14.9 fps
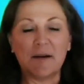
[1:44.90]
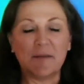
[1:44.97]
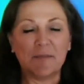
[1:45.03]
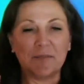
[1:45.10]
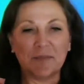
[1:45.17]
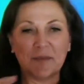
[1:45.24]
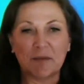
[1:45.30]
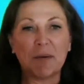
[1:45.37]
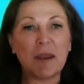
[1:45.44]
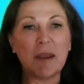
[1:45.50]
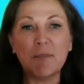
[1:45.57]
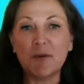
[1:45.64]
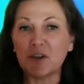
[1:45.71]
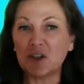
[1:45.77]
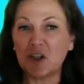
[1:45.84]
people
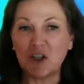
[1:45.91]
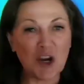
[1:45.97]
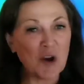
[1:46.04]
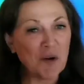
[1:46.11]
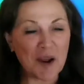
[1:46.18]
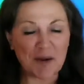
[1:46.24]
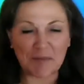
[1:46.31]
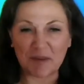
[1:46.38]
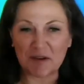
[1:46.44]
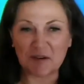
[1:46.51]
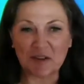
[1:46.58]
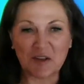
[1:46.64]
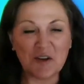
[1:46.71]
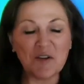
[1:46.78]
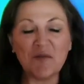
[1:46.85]
showed up. Those
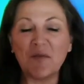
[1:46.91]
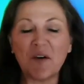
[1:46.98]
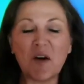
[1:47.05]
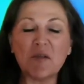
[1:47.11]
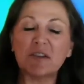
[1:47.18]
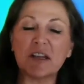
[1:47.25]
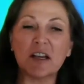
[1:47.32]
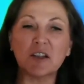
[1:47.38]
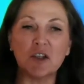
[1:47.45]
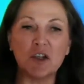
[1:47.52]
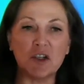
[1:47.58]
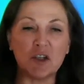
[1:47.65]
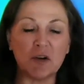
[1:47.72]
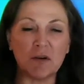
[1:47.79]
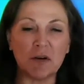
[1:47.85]
good folks actually
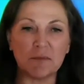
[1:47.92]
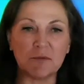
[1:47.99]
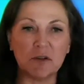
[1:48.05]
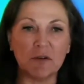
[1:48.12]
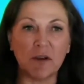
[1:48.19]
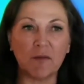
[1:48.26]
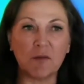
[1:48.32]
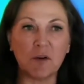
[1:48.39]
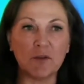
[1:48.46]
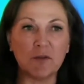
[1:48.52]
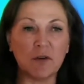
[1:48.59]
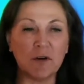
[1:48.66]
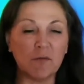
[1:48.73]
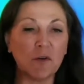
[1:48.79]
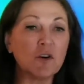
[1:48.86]
showed up. So if you're doing it
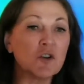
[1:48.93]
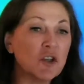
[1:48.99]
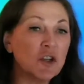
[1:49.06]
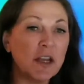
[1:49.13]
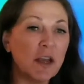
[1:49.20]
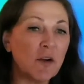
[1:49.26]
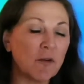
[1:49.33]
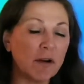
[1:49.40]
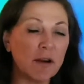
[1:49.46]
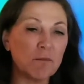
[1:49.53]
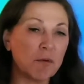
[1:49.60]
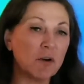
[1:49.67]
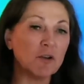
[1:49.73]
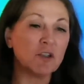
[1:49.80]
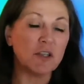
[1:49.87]
virtually or in
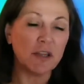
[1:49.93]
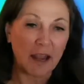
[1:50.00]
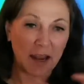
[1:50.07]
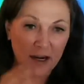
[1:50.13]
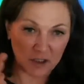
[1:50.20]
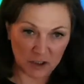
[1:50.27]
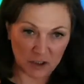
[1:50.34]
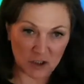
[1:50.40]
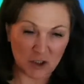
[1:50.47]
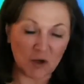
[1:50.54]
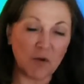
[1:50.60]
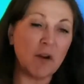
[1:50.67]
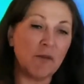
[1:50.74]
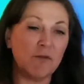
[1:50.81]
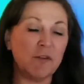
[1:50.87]
person, they actually showed
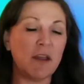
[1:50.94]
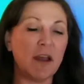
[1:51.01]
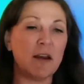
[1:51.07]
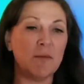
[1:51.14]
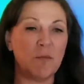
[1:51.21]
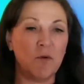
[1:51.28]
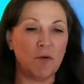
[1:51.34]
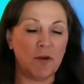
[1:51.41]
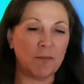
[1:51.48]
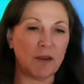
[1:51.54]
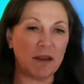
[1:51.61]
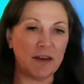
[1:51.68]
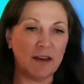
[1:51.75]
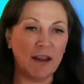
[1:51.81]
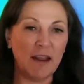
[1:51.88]
up for that
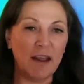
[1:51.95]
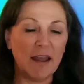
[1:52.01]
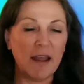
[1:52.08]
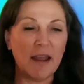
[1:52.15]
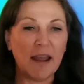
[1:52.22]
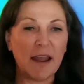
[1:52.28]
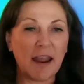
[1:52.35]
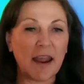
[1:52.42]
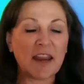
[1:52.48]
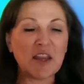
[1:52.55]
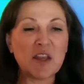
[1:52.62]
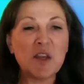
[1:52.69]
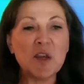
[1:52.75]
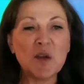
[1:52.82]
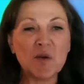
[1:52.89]
appointment, and
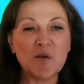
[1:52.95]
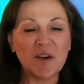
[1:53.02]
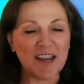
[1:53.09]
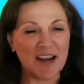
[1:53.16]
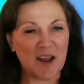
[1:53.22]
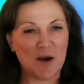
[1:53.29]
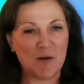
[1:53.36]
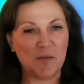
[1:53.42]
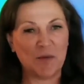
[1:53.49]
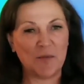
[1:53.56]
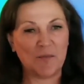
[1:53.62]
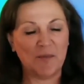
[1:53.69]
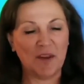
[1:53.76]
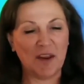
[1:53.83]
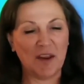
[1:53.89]
you can help them.
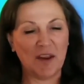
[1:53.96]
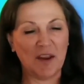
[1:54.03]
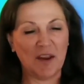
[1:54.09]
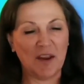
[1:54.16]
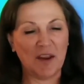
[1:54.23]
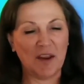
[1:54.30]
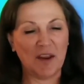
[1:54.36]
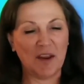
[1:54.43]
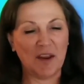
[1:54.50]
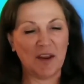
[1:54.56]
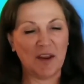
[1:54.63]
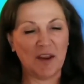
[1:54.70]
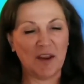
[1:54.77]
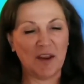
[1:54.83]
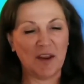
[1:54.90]
And
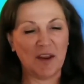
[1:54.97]
your